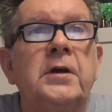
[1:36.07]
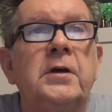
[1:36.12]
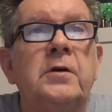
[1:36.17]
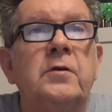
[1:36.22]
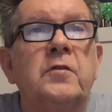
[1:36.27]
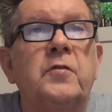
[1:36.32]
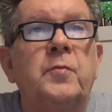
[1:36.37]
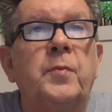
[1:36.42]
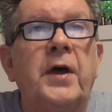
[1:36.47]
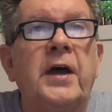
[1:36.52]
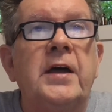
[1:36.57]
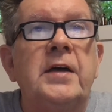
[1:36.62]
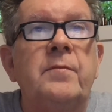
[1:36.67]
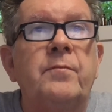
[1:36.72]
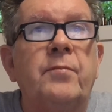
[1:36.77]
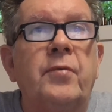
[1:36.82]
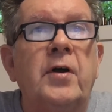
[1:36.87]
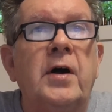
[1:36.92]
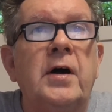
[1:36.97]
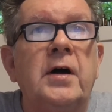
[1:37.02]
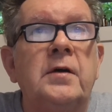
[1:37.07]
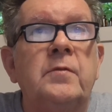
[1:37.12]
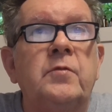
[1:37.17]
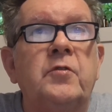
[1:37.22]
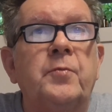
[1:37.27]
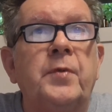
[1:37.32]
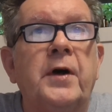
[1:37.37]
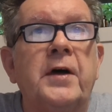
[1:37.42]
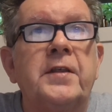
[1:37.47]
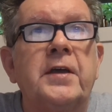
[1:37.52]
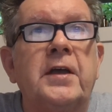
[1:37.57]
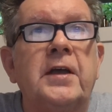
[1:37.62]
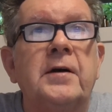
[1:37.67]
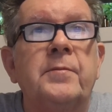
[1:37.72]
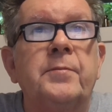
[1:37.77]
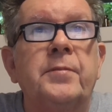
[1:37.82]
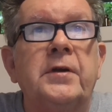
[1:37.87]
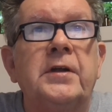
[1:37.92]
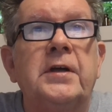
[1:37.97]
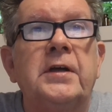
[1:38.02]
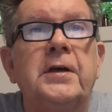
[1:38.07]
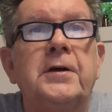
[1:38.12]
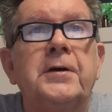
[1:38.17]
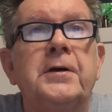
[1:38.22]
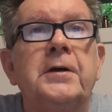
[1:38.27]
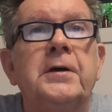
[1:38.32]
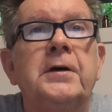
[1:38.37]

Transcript: who was paid bribes by the company